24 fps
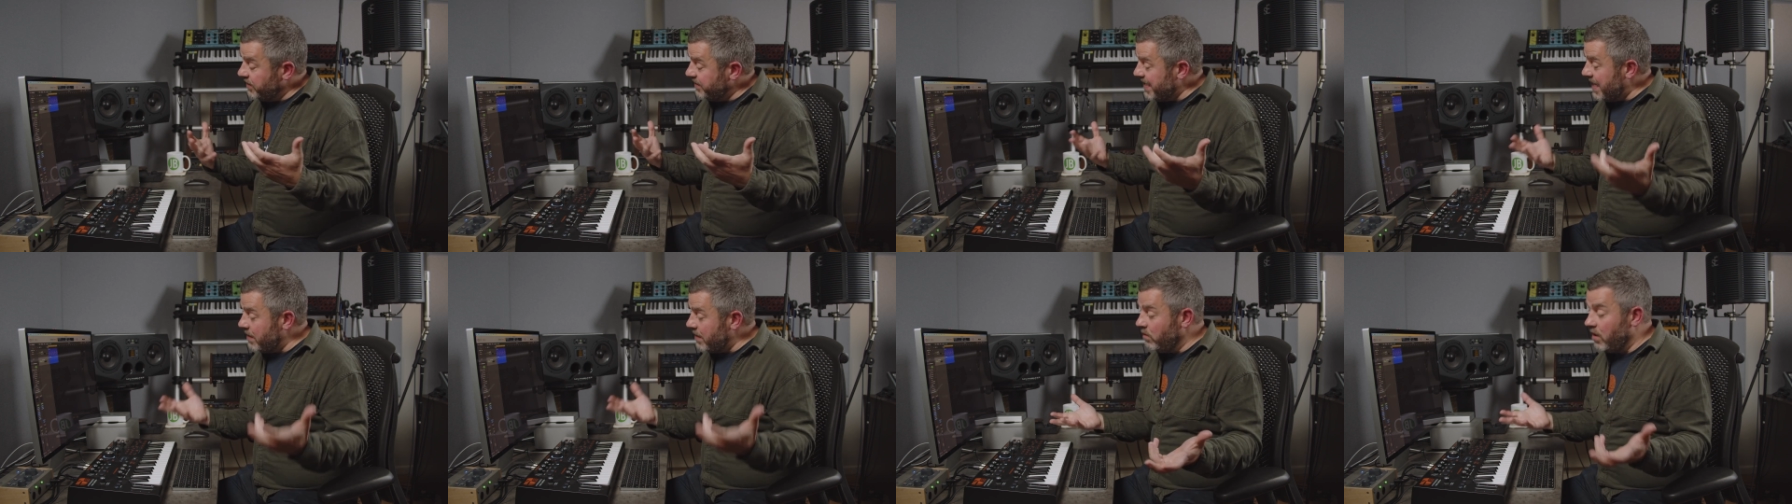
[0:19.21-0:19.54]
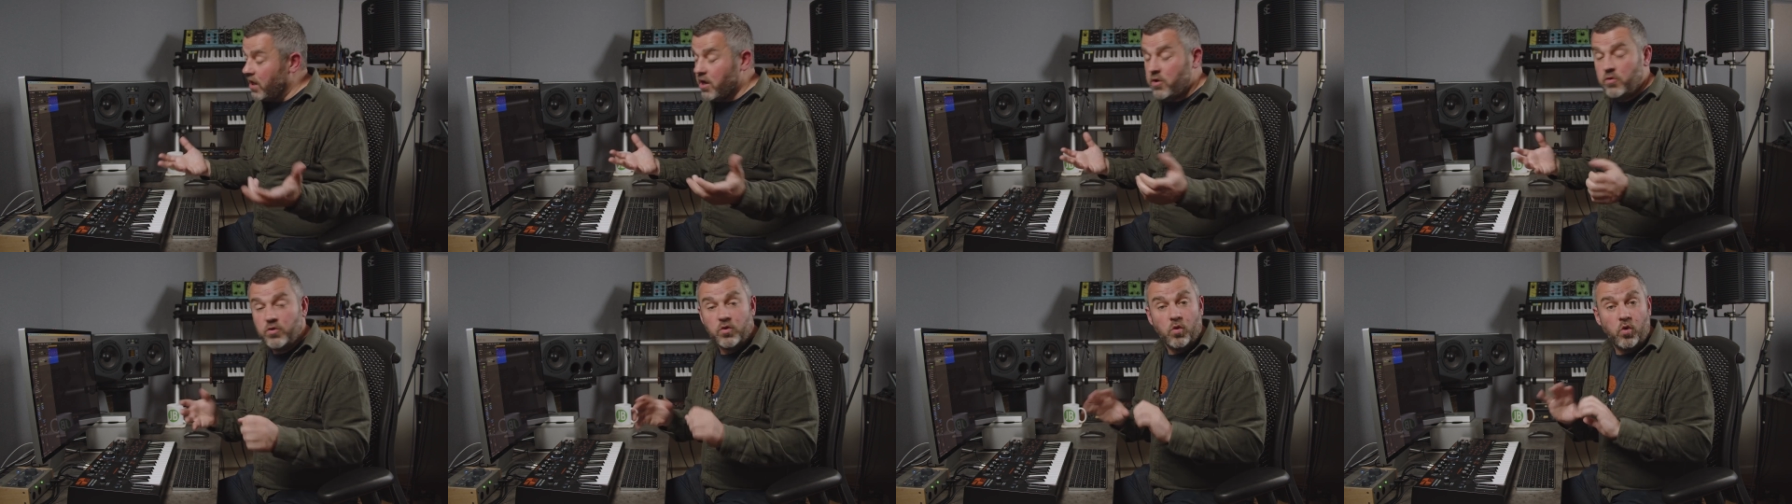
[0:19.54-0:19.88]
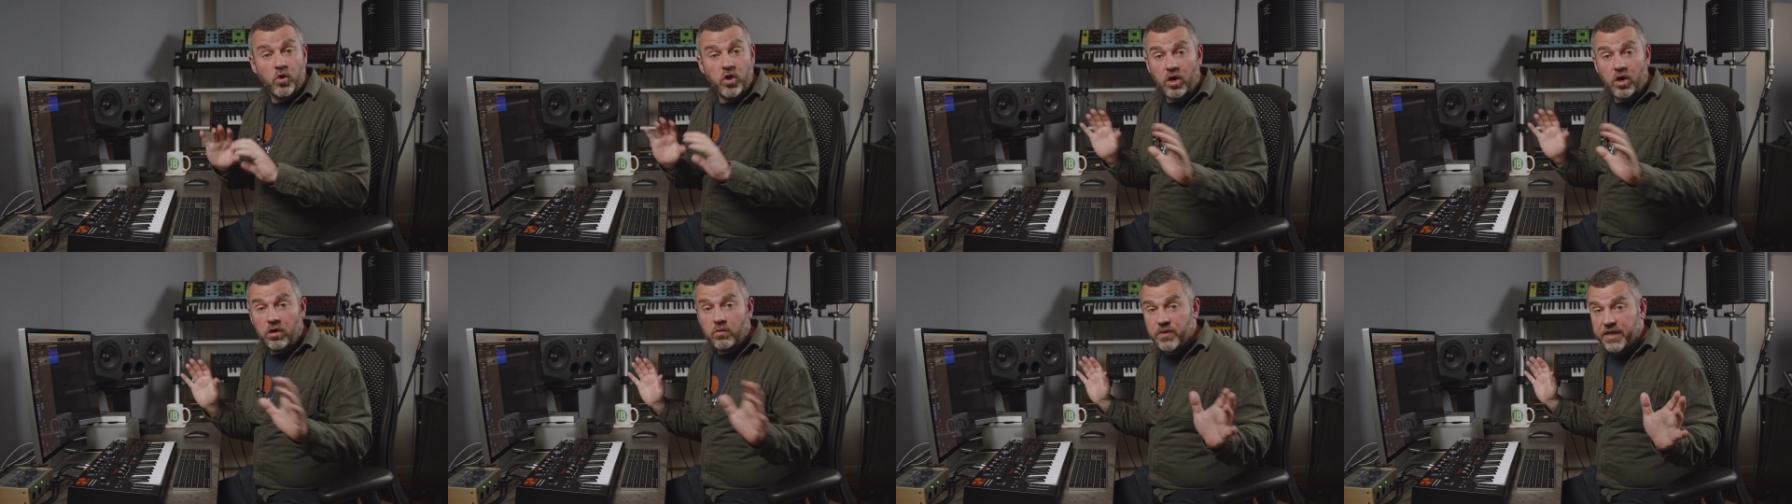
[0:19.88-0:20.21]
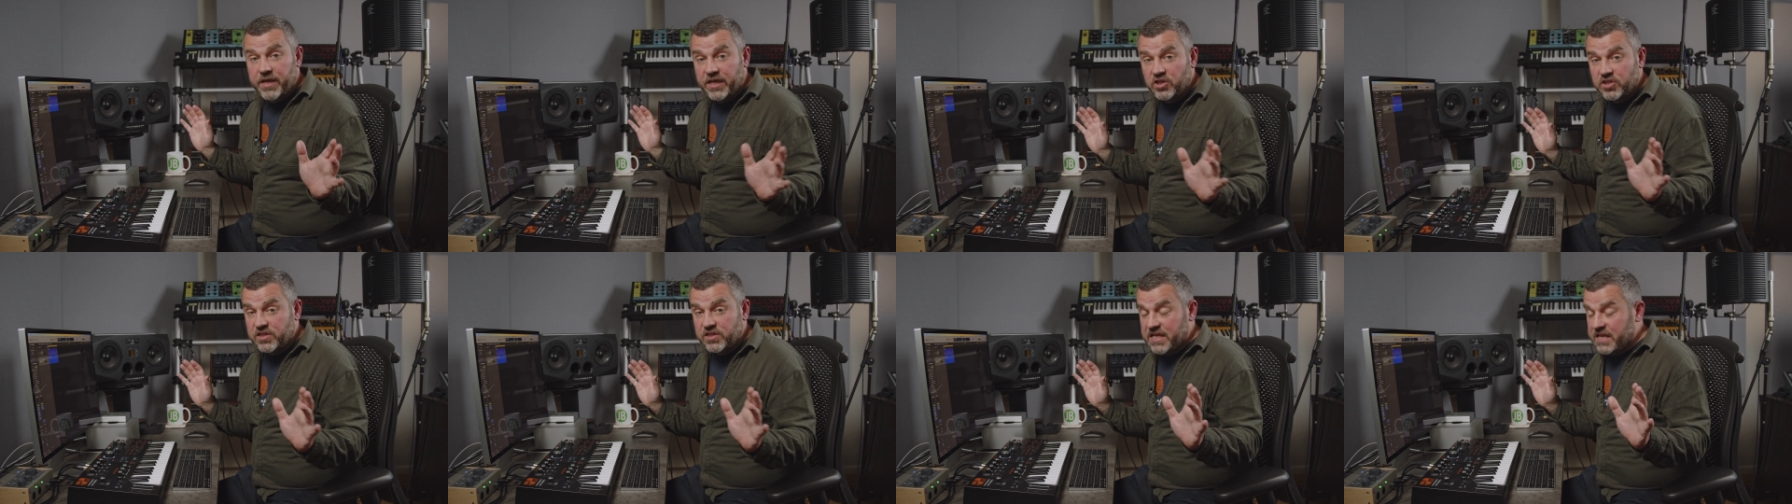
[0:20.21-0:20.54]
download or not, we
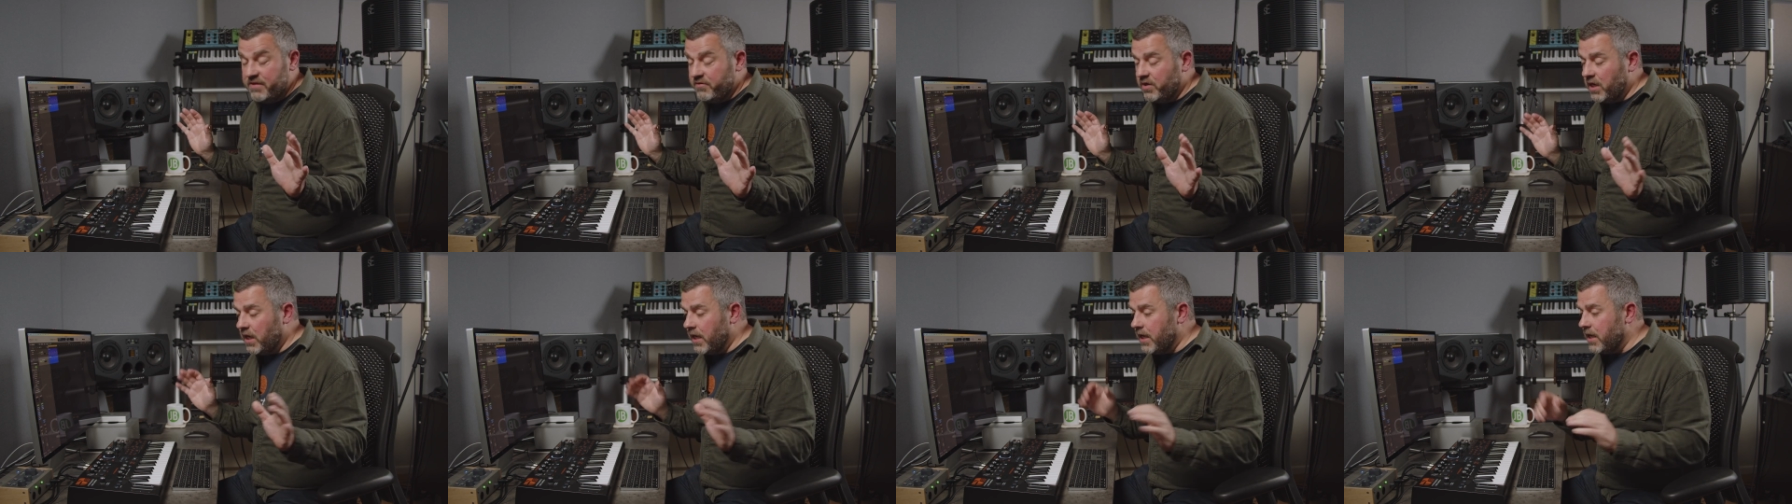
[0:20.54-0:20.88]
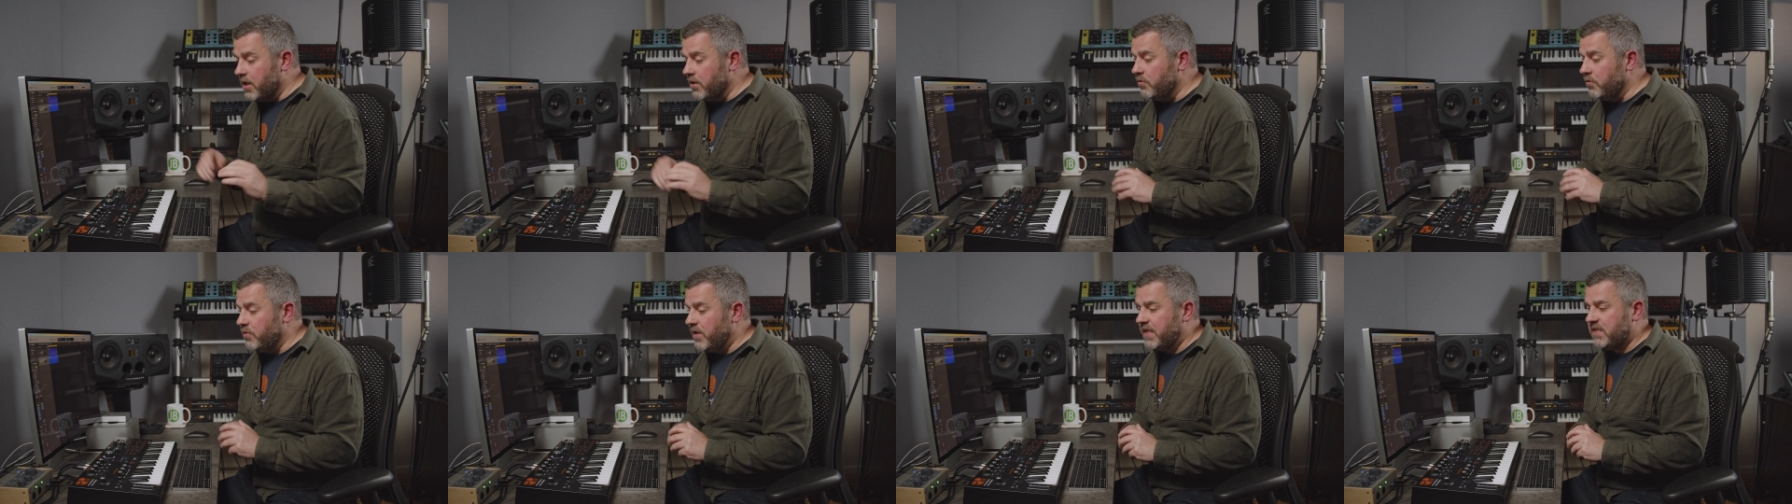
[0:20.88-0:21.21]
can just leave it alone.